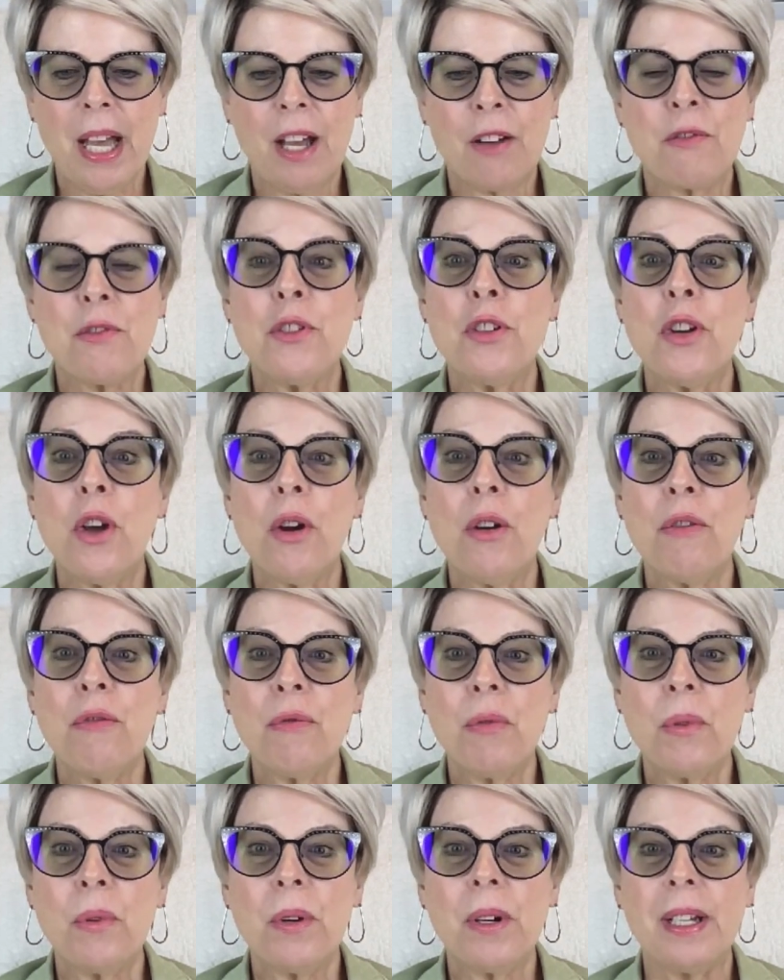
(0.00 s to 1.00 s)
to have
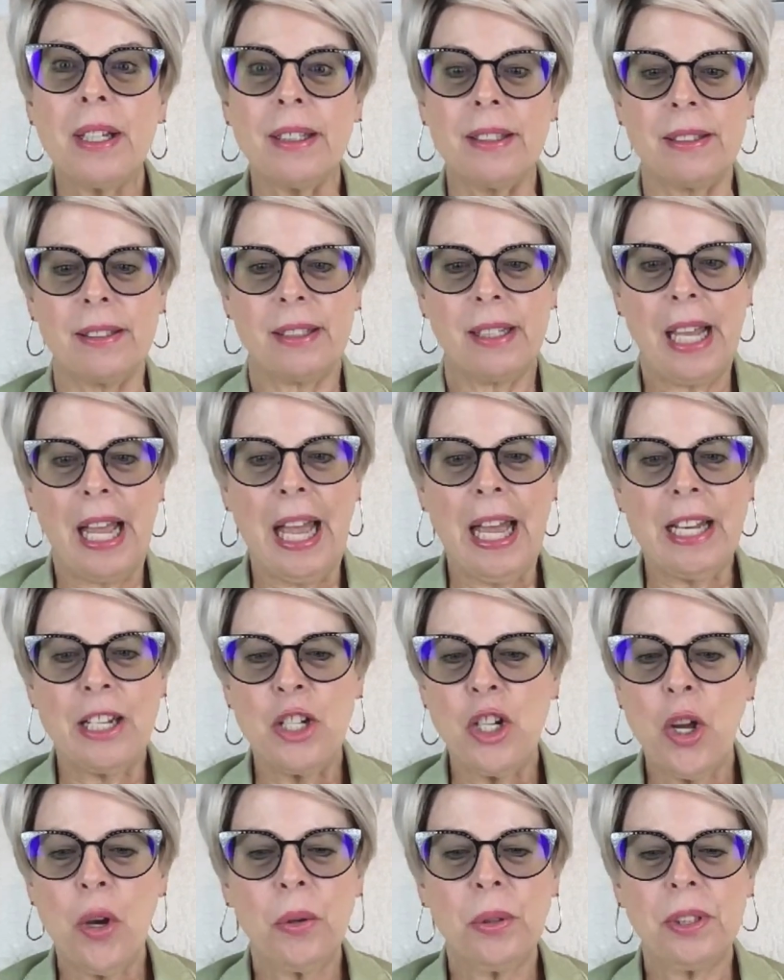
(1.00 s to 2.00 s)
no voice
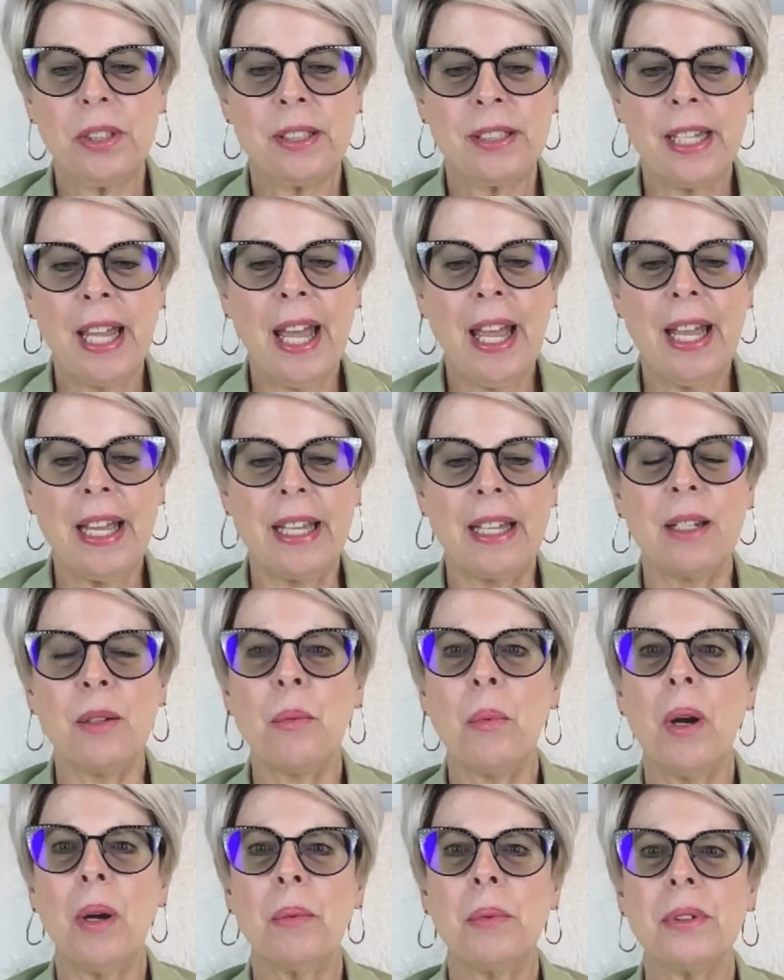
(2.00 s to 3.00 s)
and no say
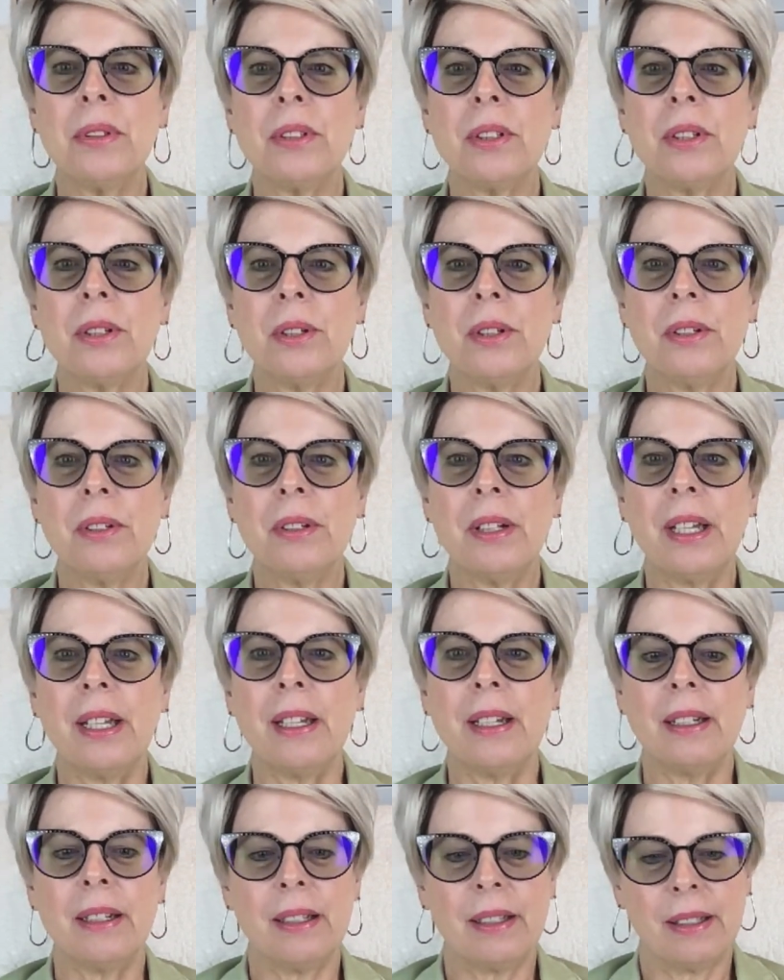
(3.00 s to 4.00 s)
in what was
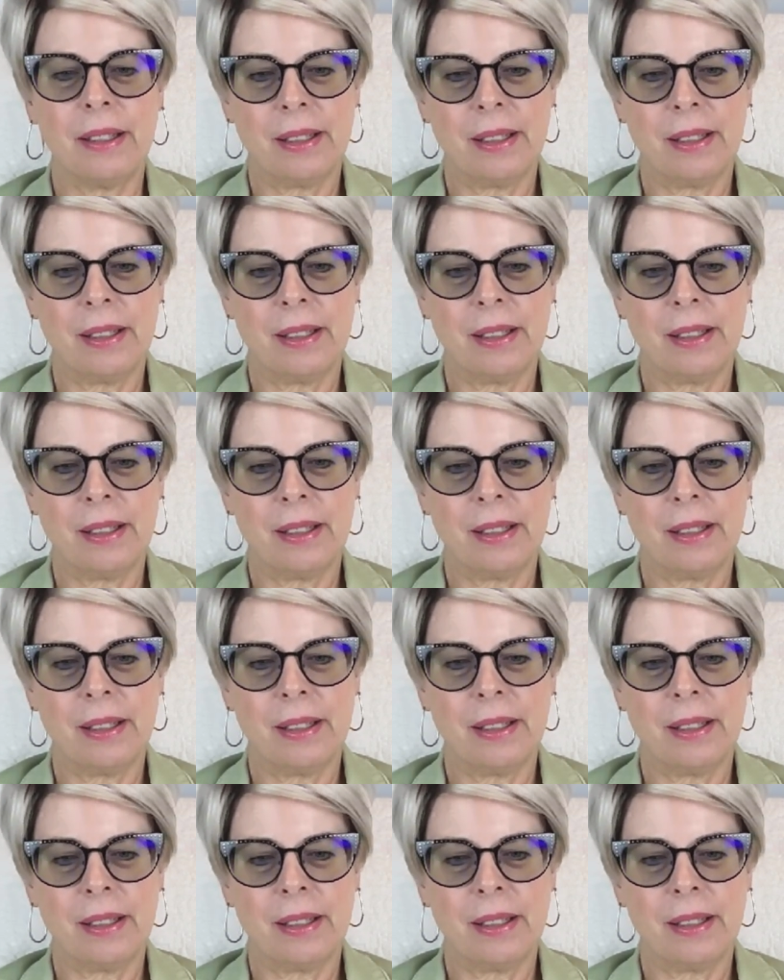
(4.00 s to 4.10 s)
occurring.